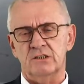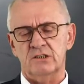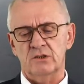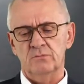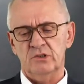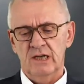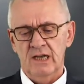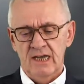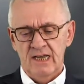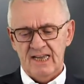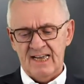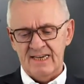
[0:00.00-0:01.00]
systems,
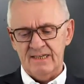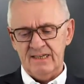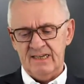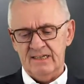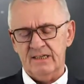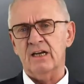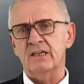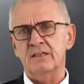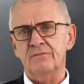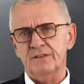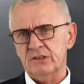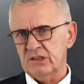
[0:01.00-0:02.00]
and there are
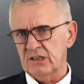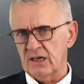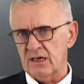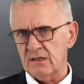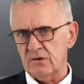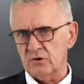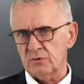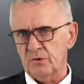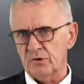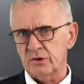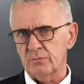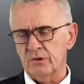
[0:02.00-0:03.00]
different scenarios
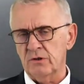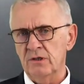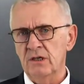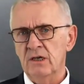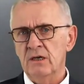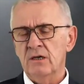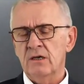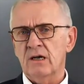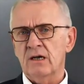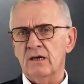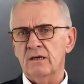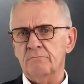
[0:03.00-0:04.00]
possible.
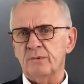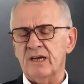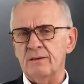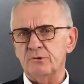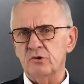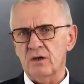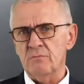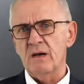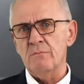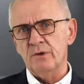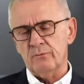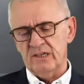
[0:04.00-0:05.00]
Perhaps you
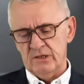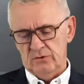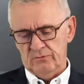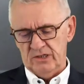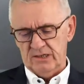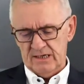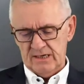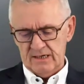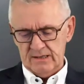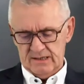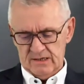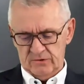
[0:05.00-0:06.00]
remember when you were
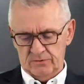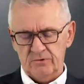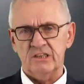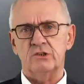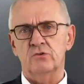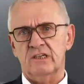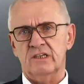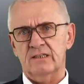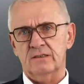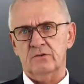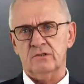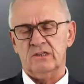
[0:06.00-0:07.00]
there, otherwise you
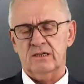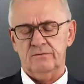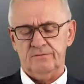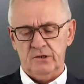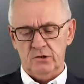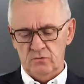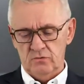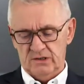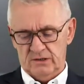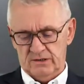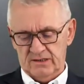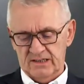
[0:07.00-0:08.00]
can view
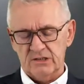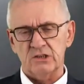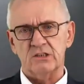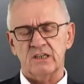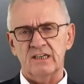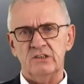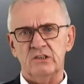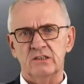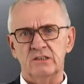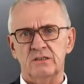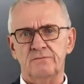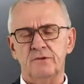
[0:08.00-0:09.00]
the
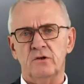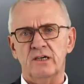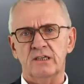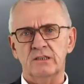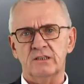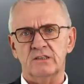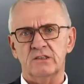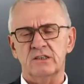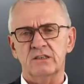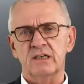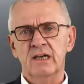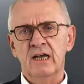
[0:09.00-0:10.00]
registrations if you are
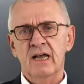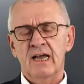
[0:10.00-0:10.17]
interested.